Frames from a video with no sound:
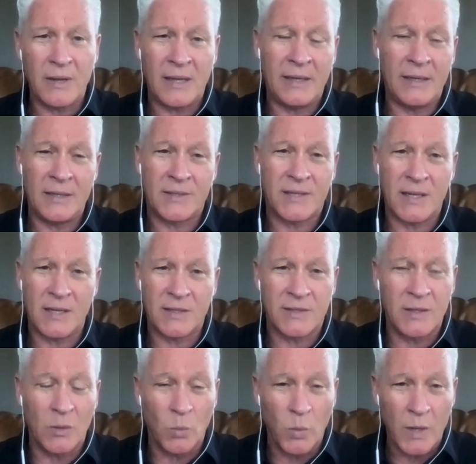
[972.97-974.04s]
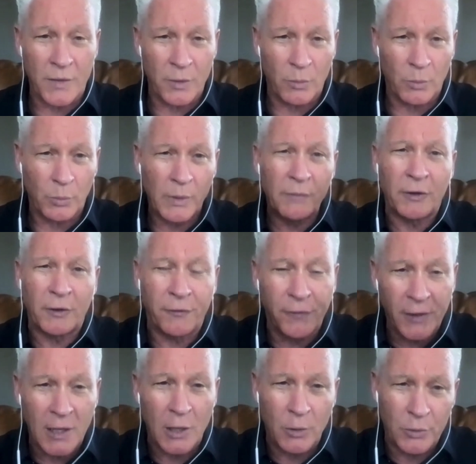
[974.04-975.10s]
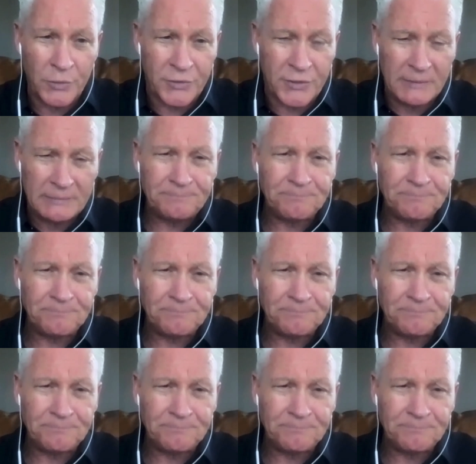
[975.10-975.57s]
And it says that where the river flows,